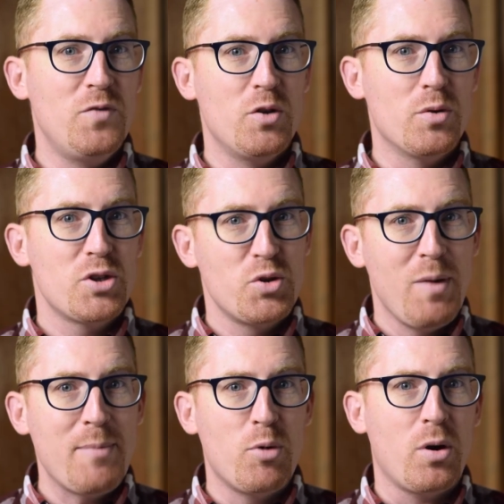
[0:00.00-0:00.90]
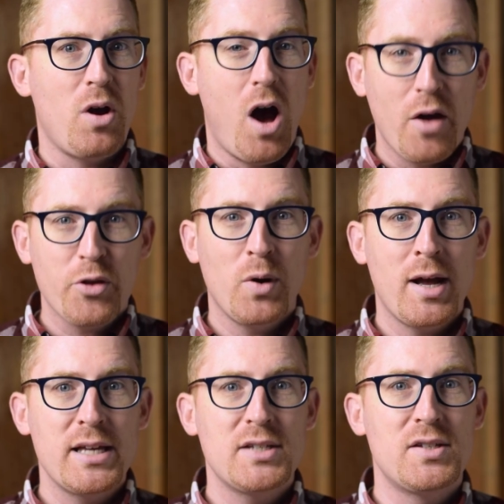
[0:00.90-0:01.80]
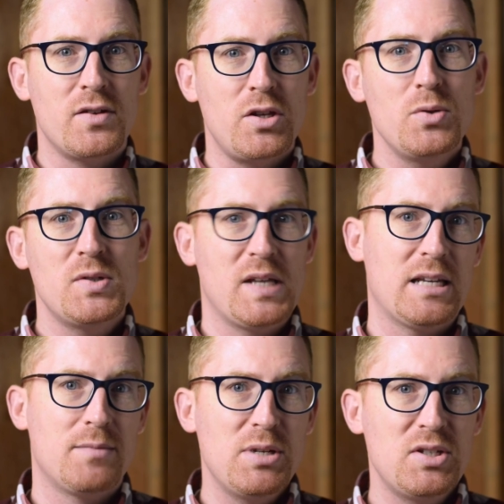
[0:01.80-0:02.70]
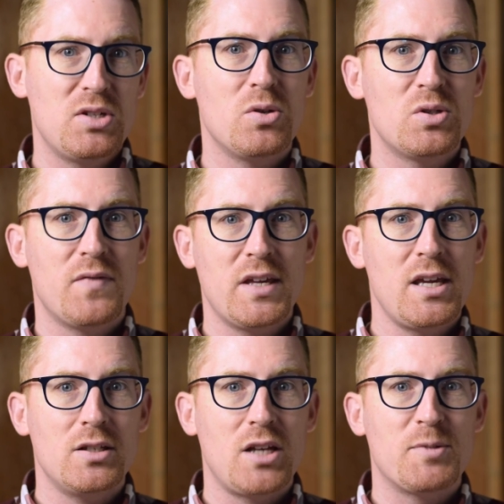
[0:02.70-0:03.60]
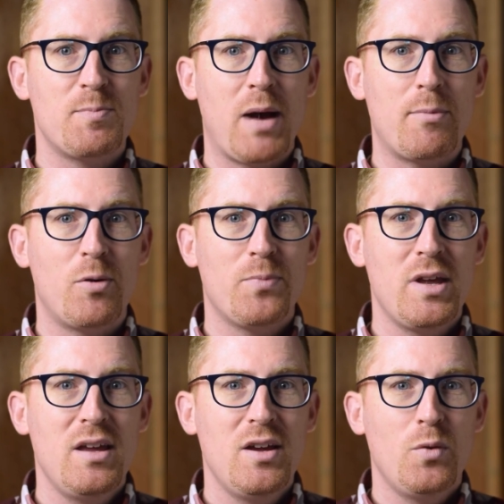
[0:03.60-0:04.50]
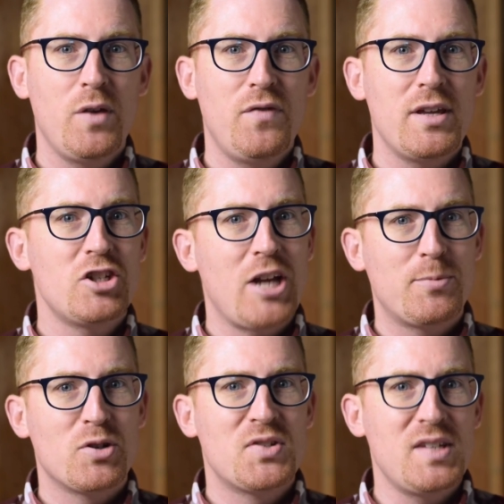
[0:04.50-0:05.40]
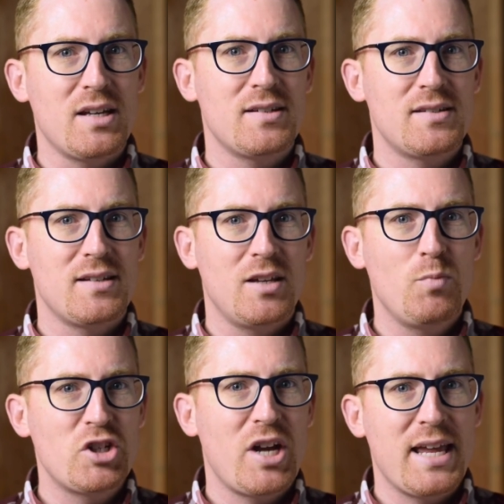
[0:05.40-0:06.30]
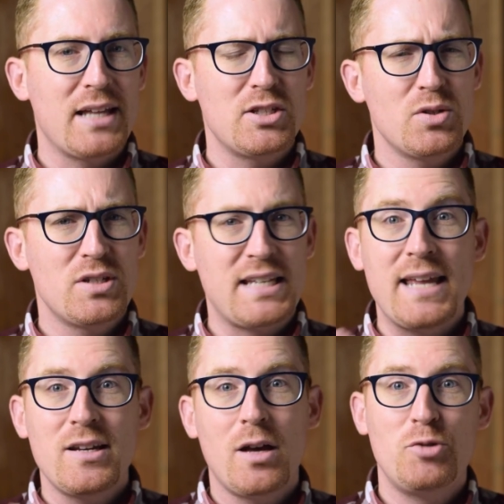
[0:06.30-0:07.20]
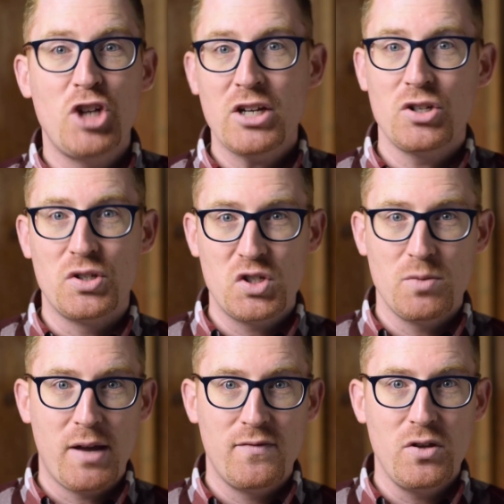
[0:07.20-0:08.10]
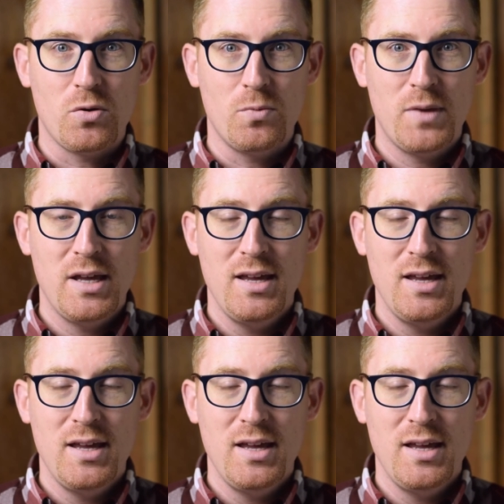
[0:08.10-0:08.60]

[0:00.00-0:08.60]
viewers through my book, Authorized the Use and Misuse of the King James Bible. We've hit chapter 6, in which I answer 10 objections to my view.